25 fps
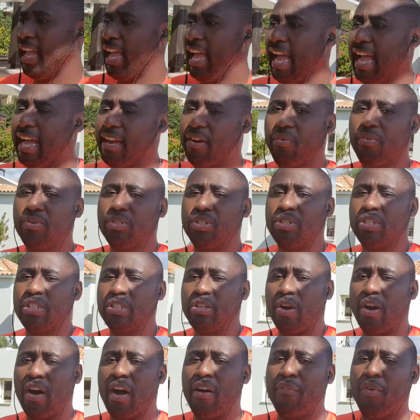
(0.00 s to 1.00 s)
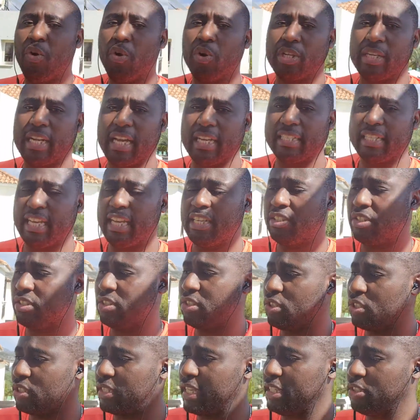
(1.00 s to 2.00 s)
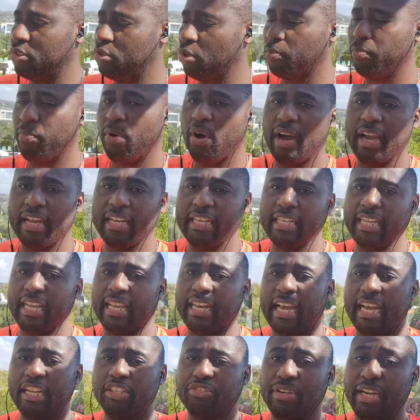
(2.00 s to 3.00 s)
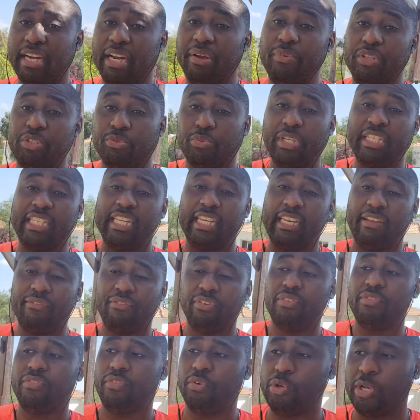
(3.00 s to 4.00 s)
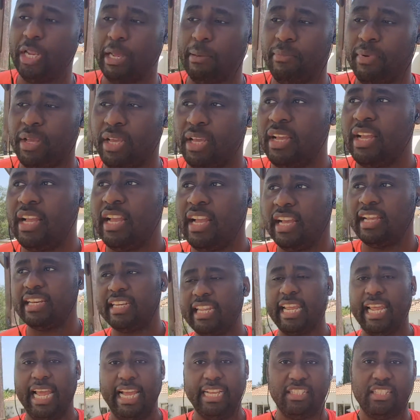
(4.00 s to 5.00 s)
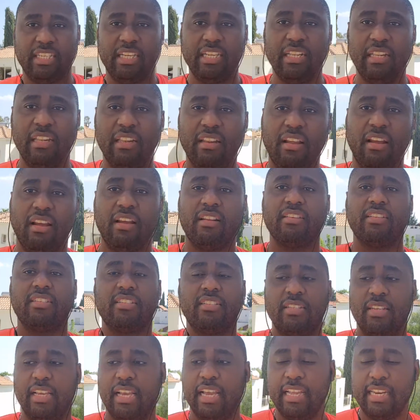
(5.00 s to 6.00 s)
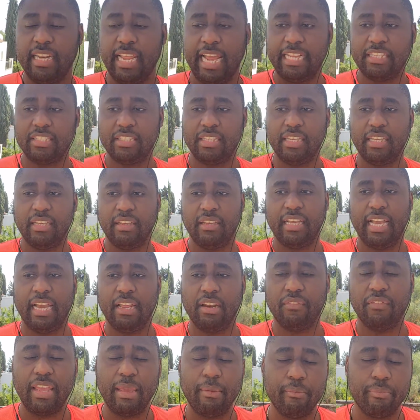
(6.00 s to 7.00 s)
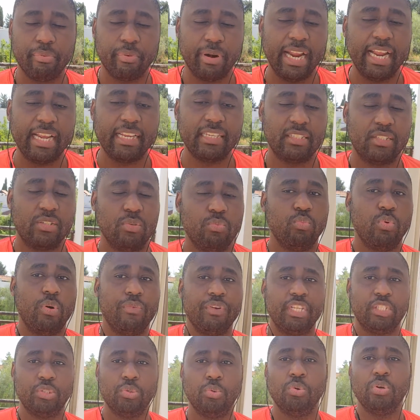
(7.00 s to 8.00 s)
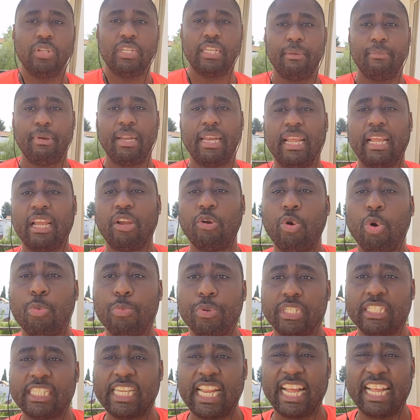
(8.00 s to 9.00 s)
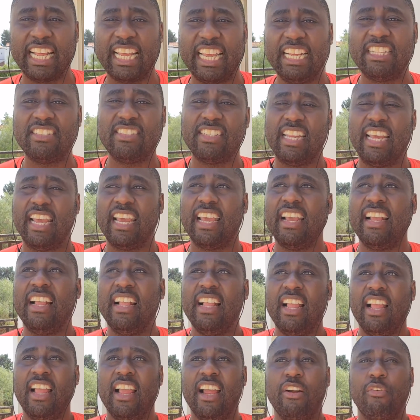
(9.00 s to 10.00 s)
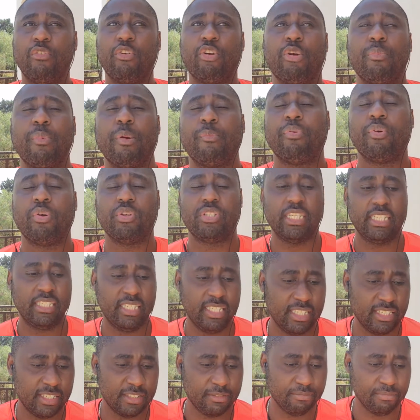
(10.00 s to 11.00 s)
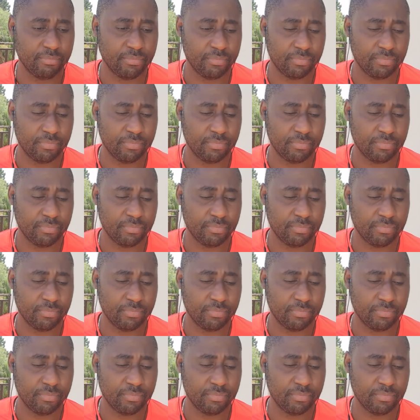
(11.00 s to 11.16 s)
And also these other organizations, they took part in D&I training, which we delivered for them. They actually kind of embraced what we taught them and incorporated that into their recruitment processes.